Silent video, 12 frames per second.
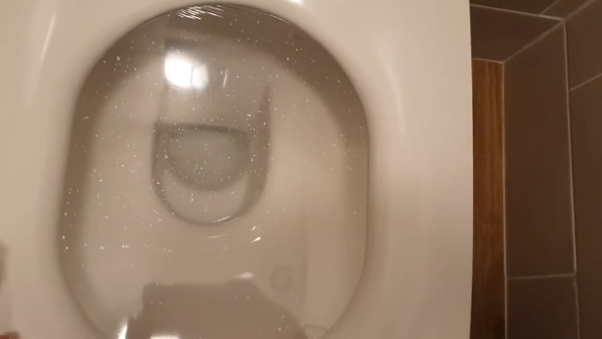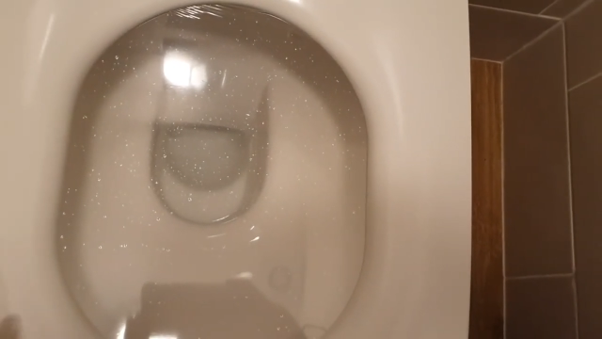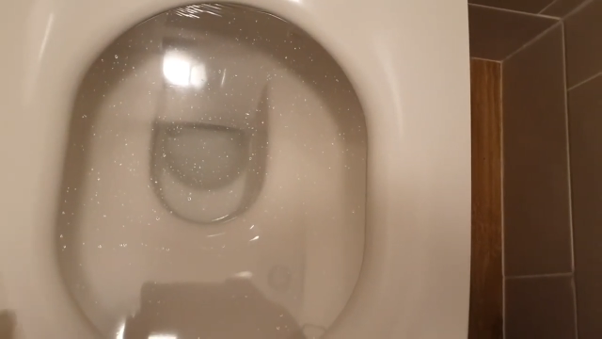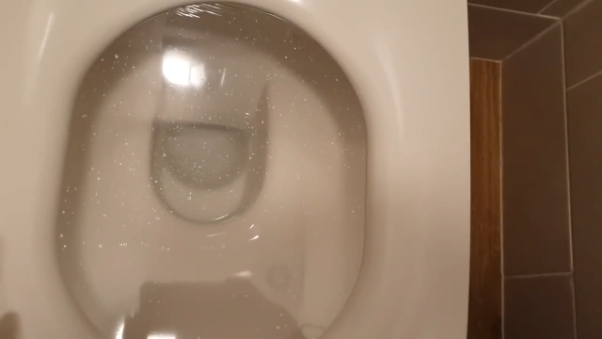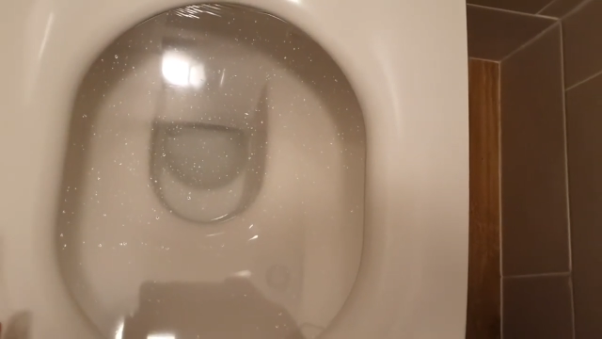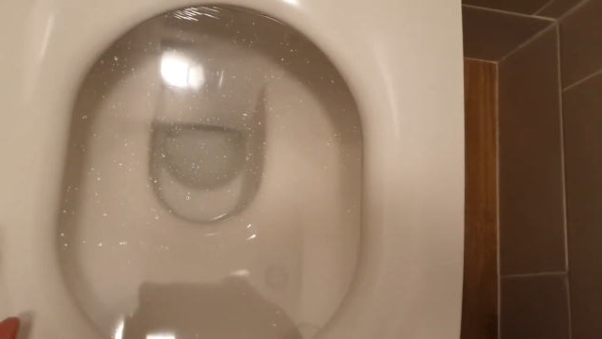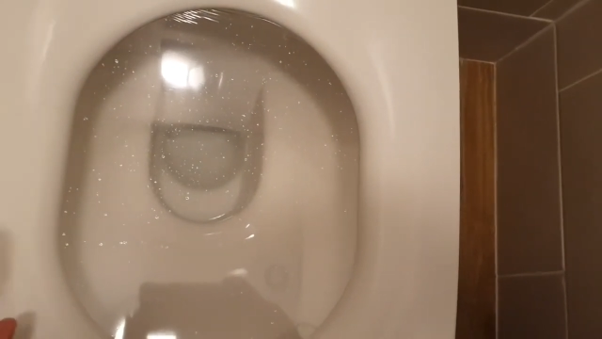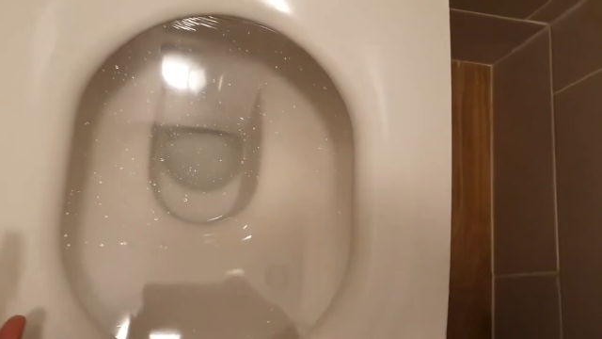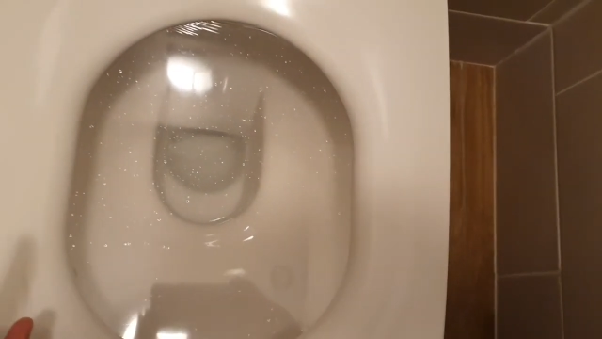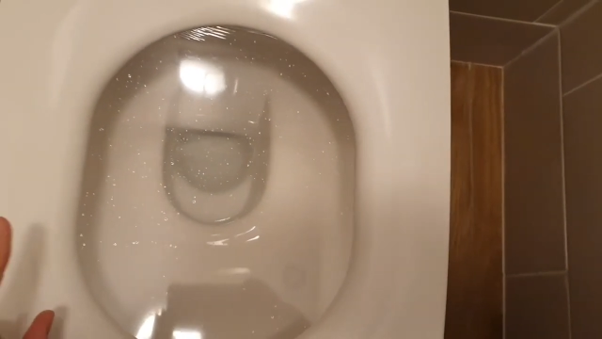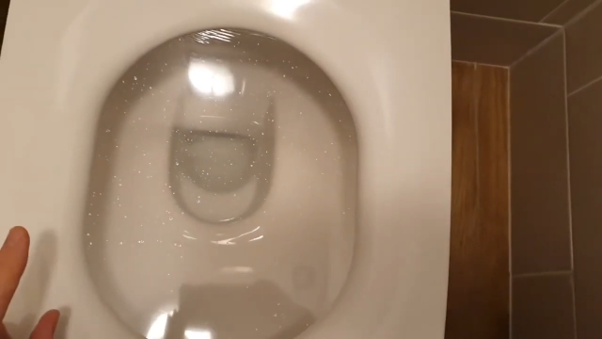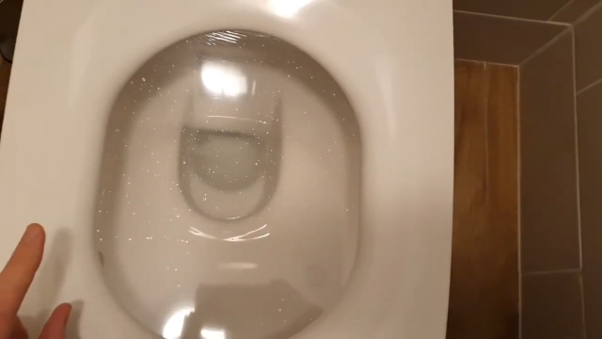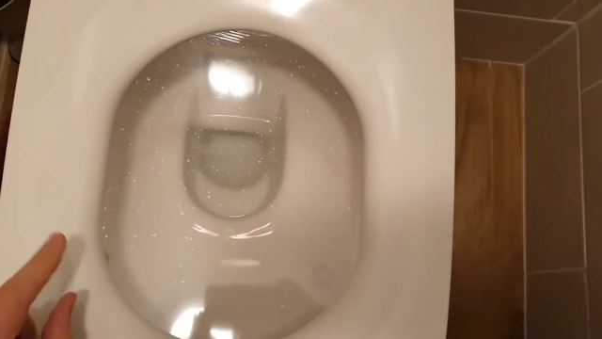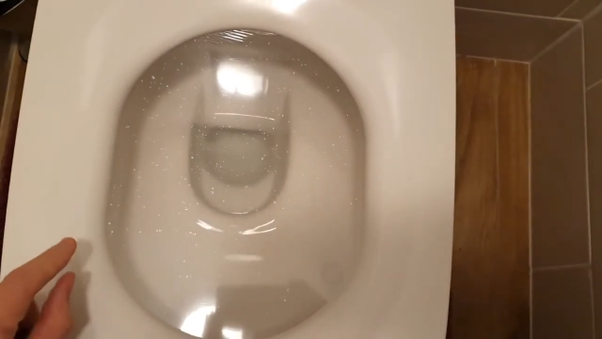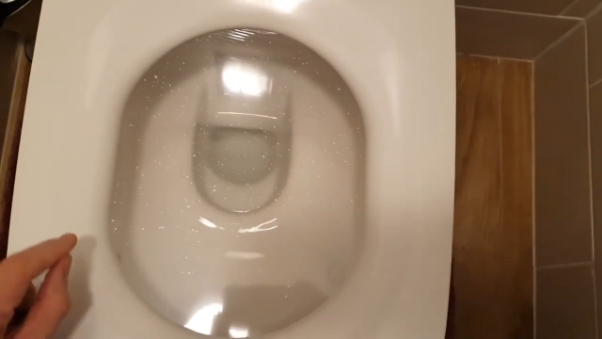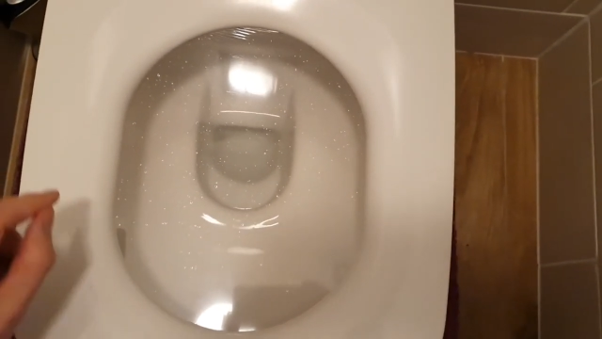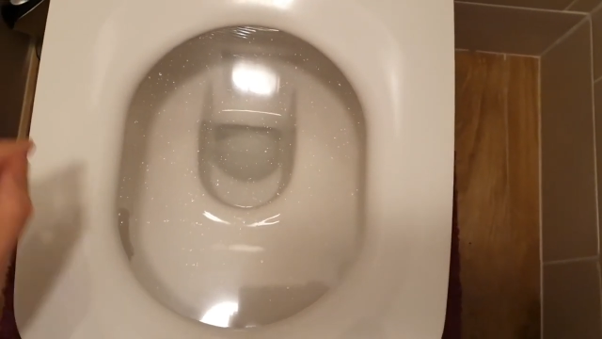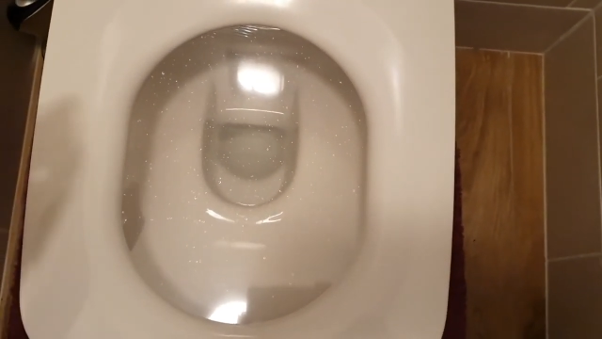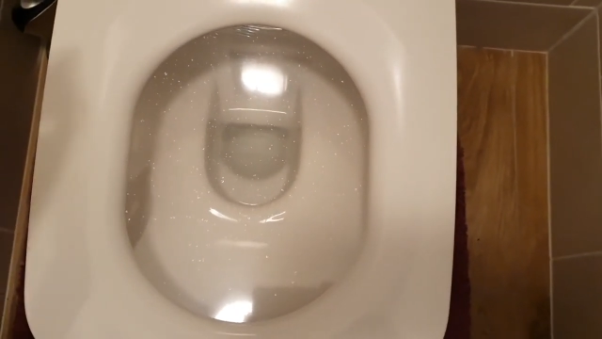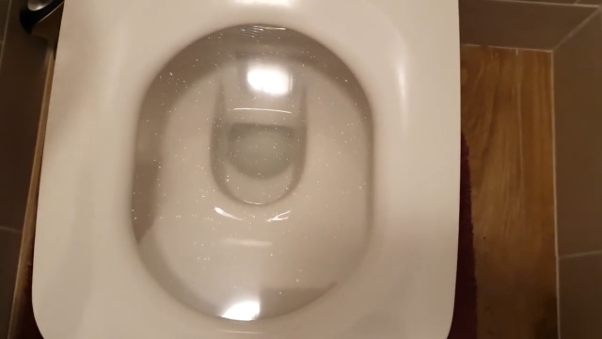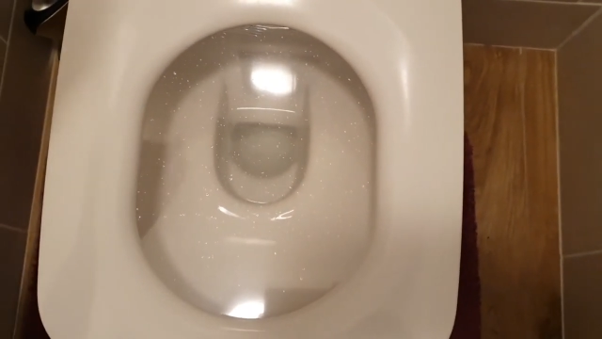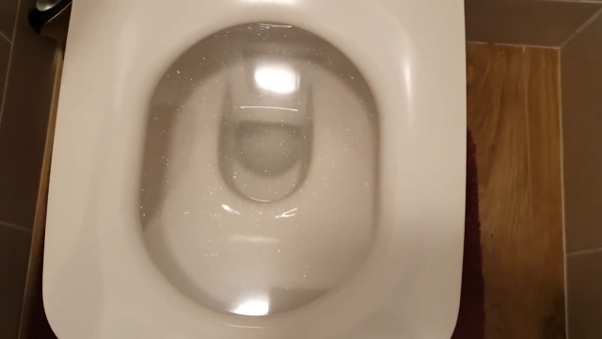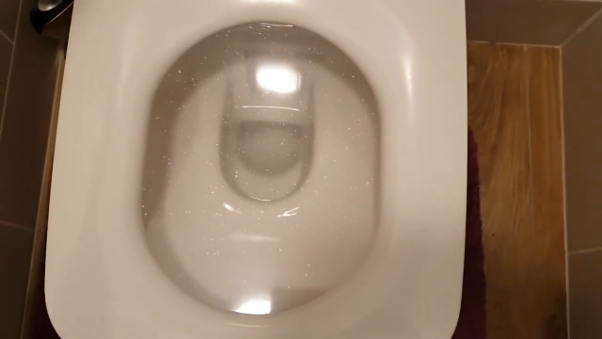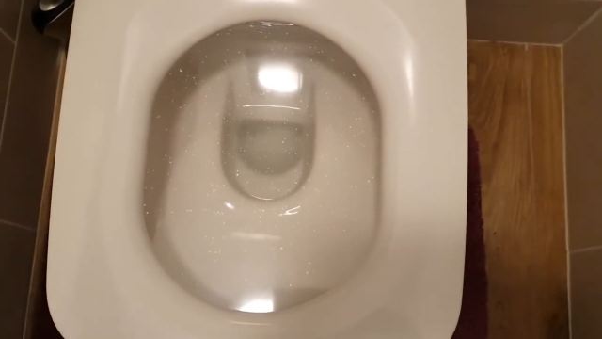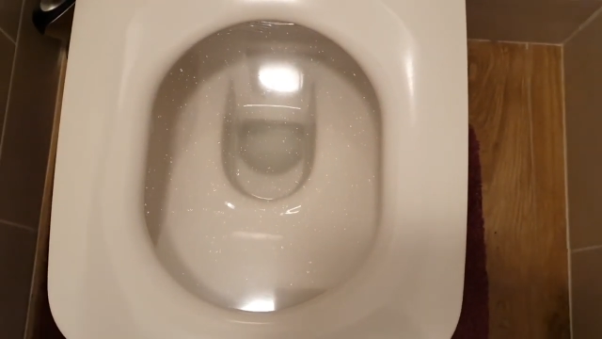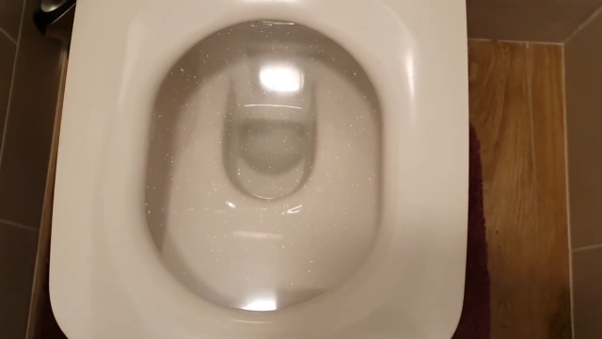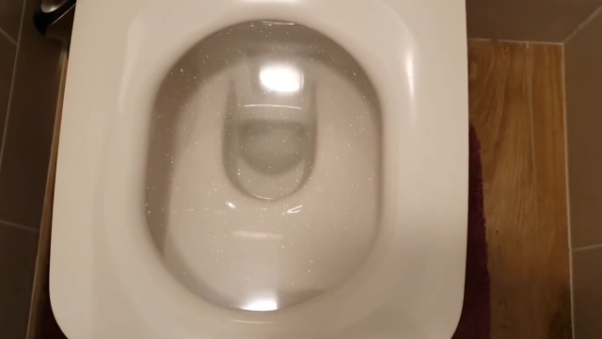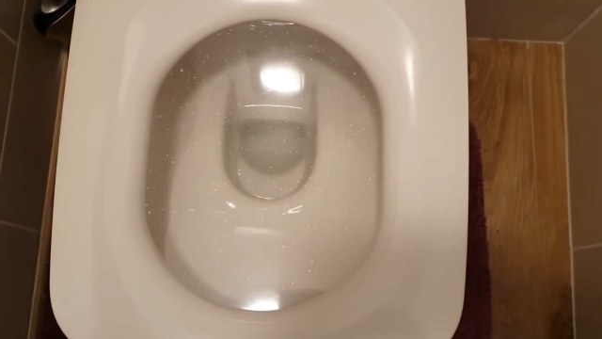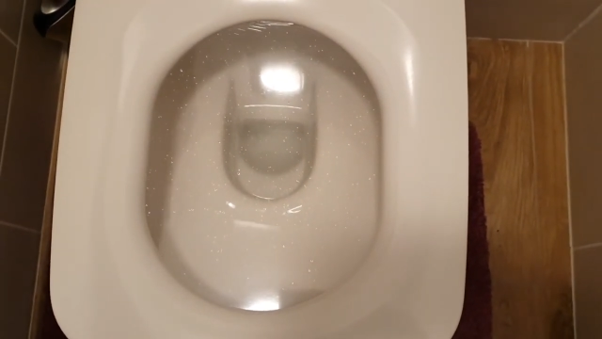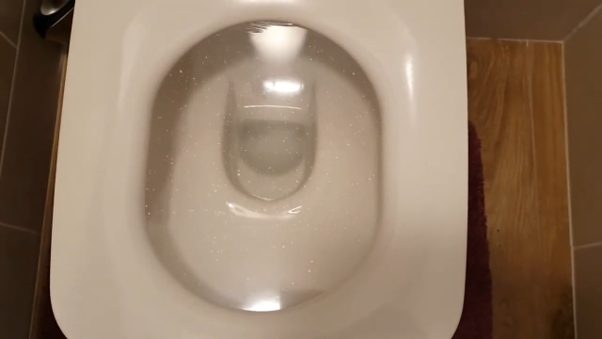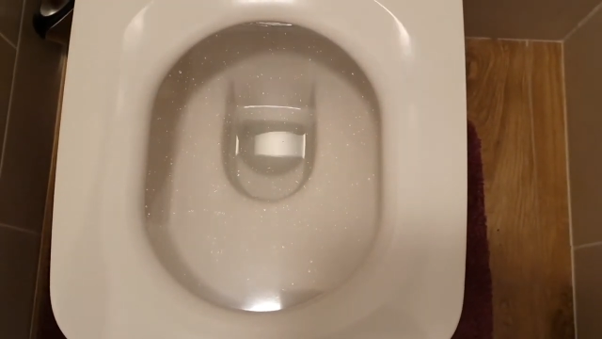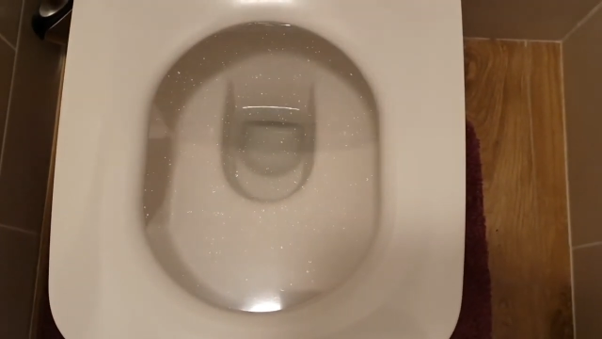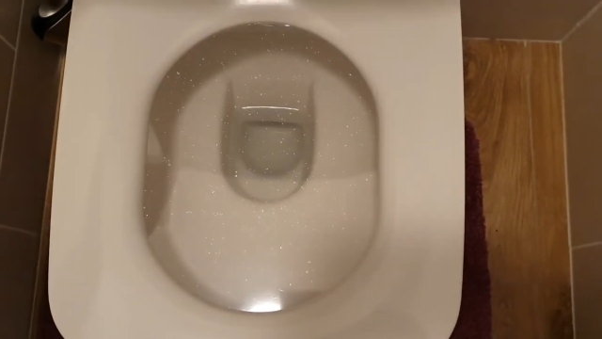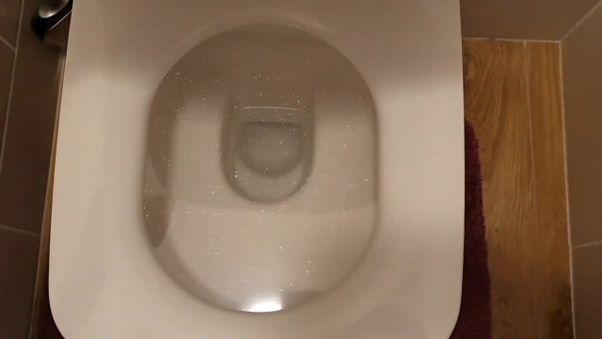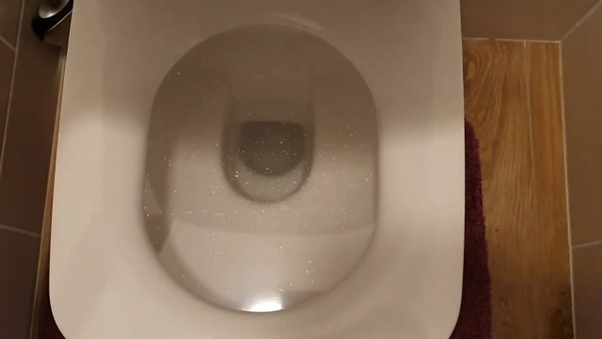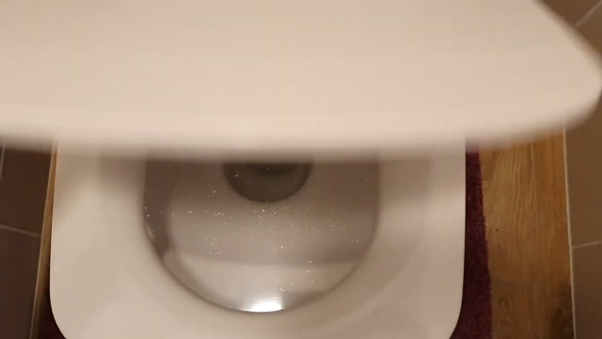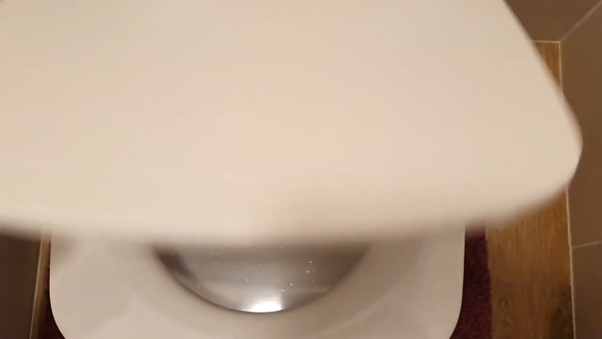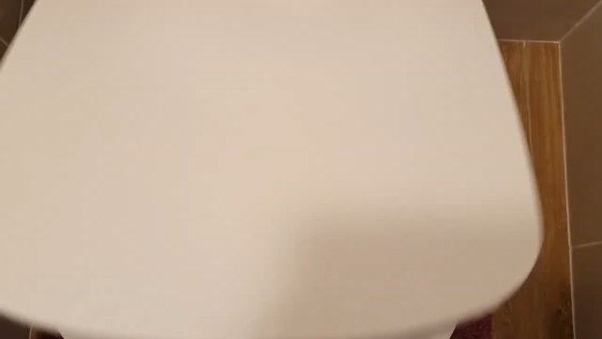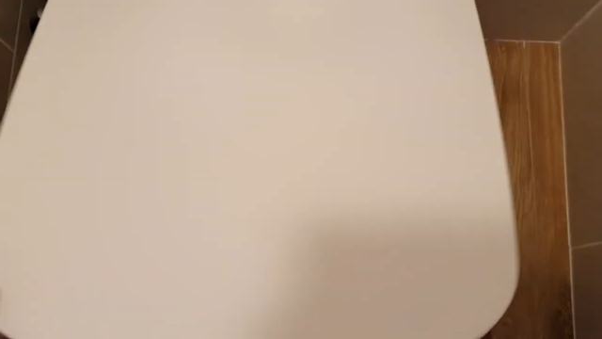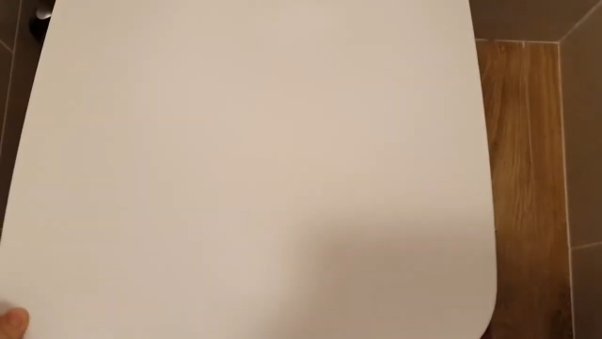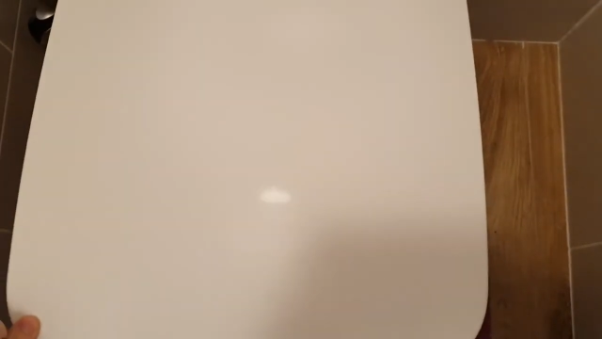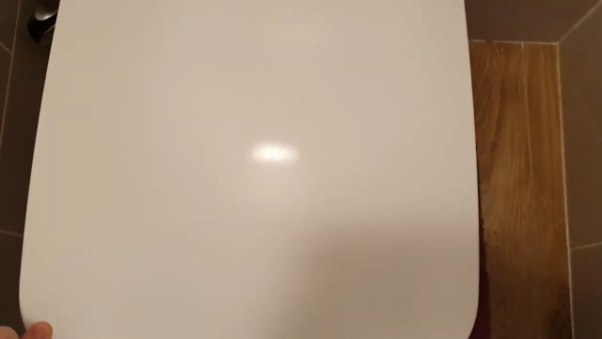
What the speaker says: No face is visible, so there are no lips to read.